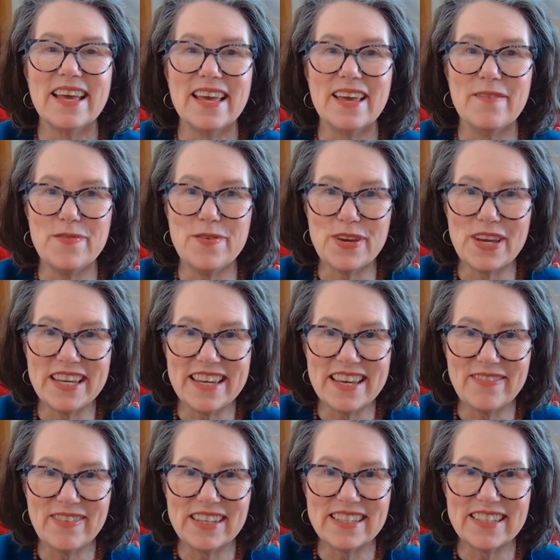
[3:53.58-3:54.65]
If you can
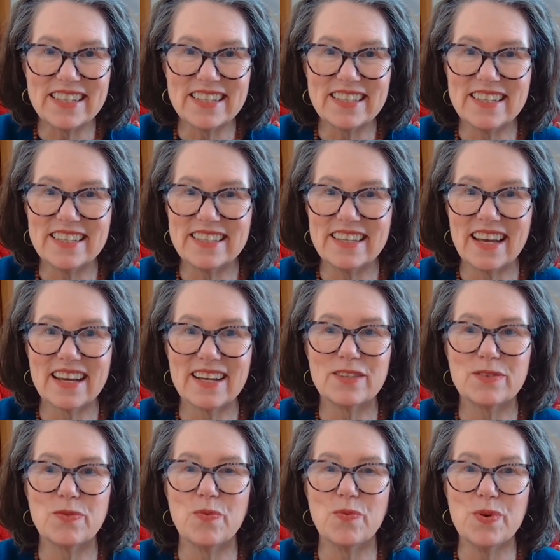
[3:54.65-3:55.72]
give it 60
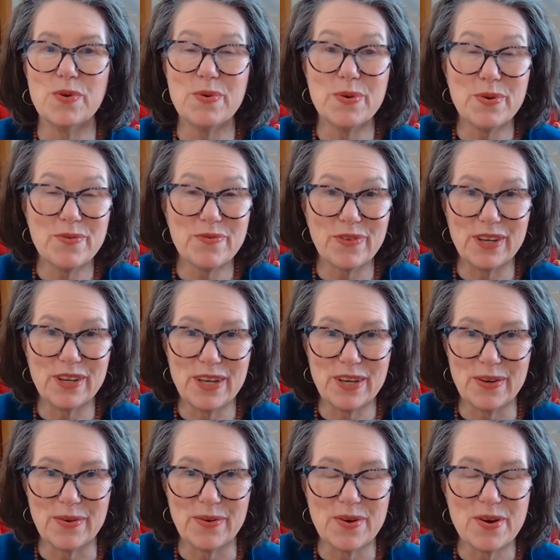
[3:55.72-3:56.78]
seconds, woohoo for
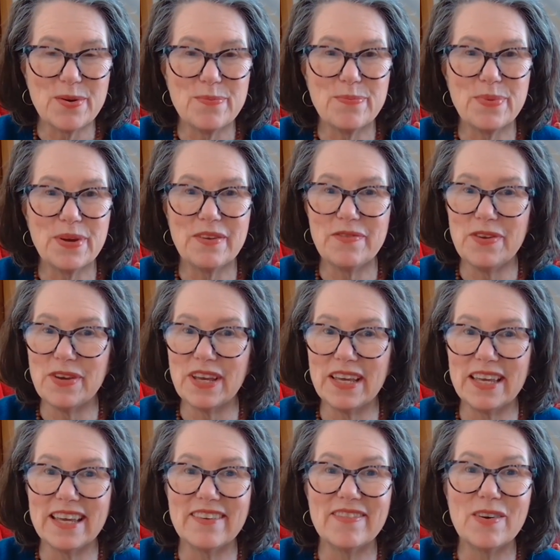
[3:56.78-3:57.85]
you. But if you can
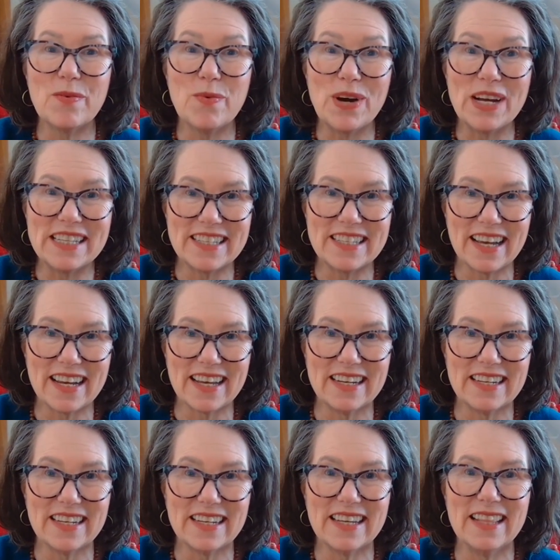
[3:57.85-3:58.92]
give it 1 second
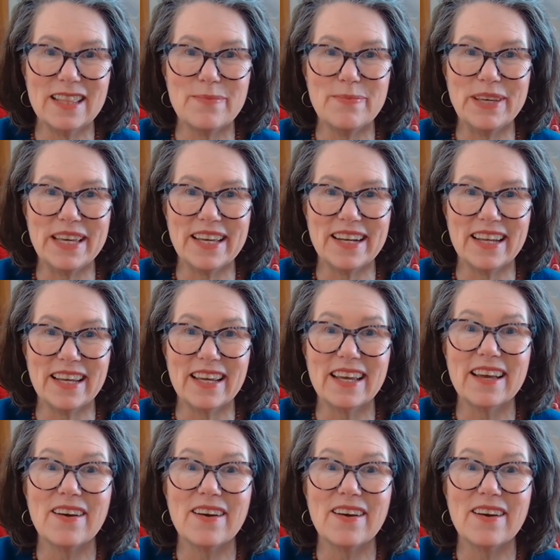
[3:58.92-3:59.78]
in the beginning,